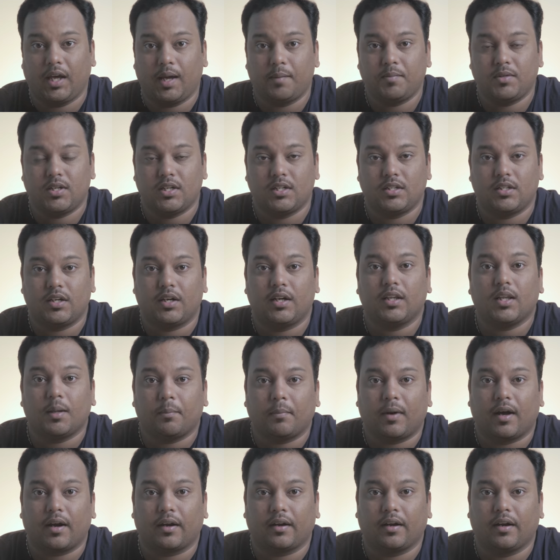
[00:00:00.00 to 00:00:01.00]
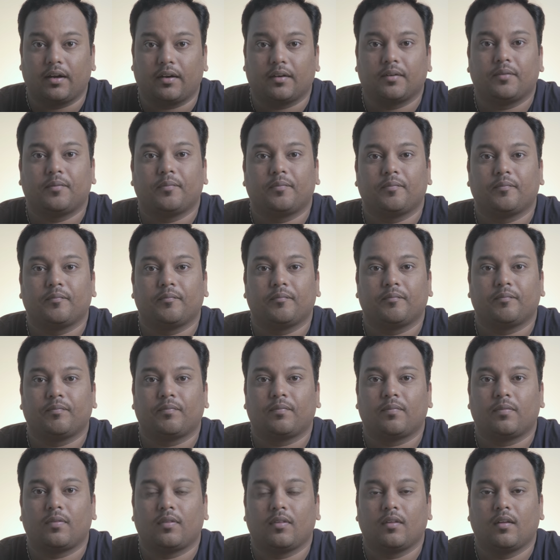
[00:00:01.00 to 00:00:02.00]
game changer in the market.
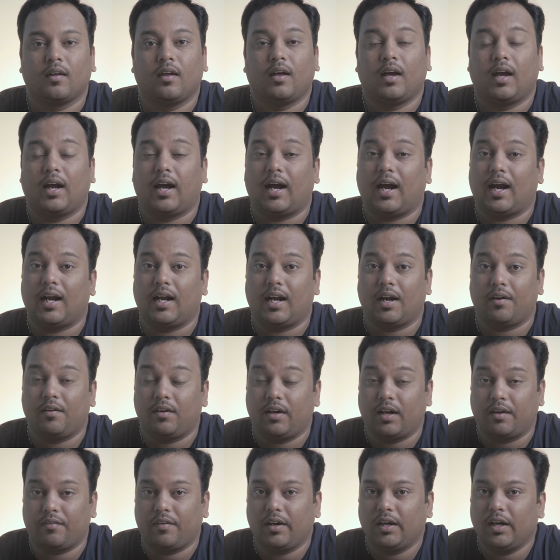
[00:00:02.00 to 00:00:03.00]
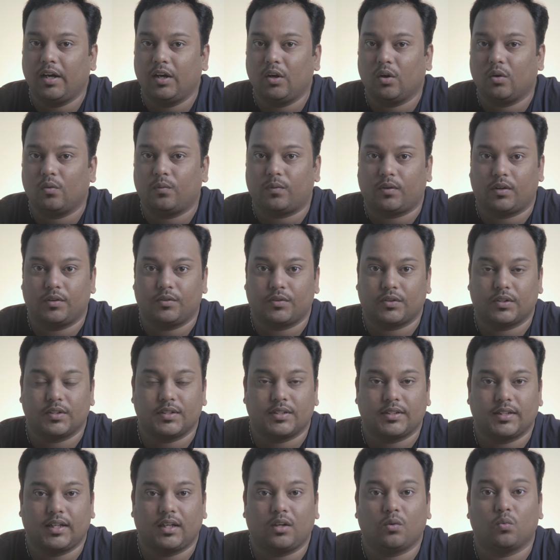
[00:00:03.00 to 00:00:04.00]
And I definitely look forward to
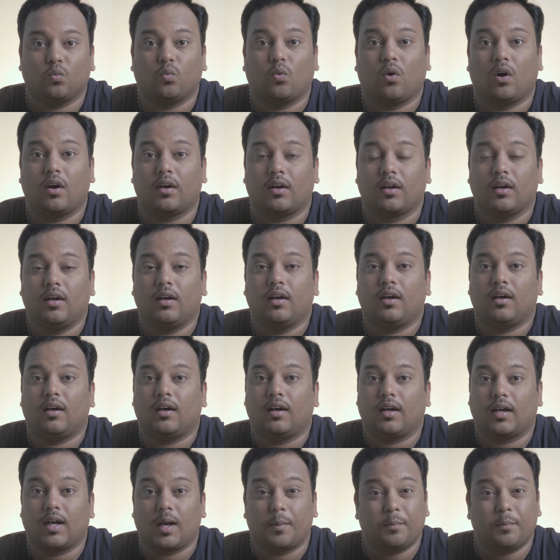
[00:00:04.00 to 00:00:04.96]
see what uh,